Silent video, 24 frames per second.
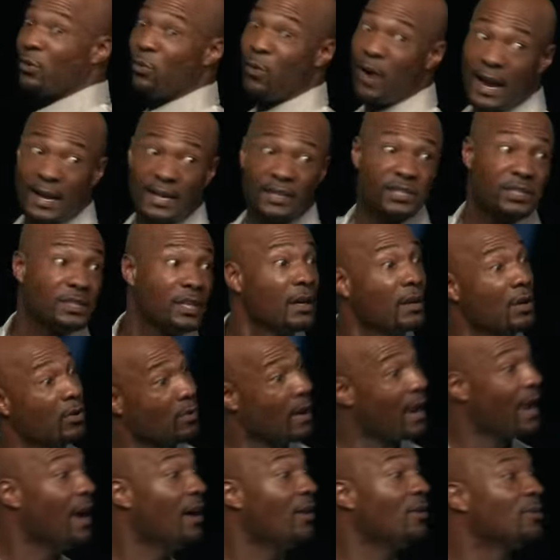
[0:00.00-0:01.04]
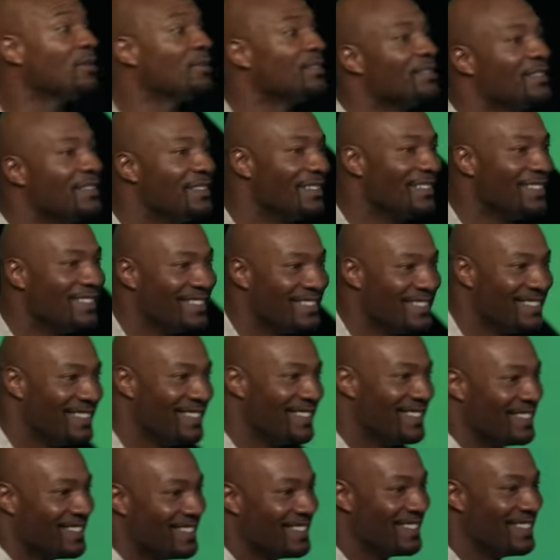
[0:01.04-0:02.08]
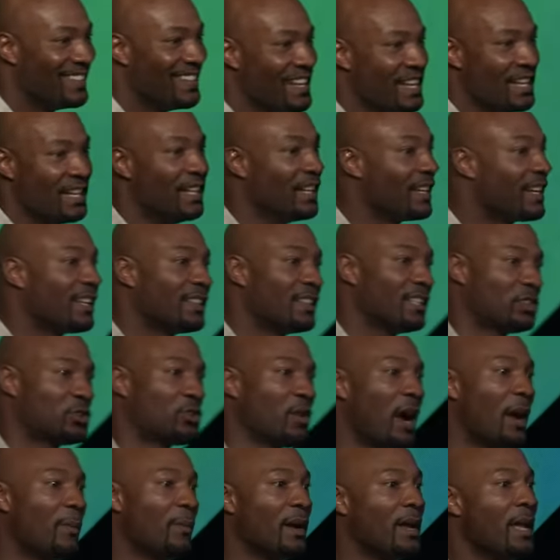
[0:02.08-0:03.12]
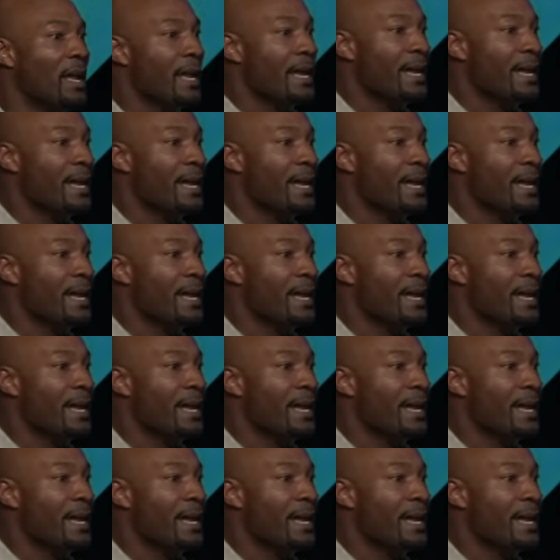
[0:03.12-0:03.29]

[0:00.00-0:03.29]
why he stuck around? Look at the trauma.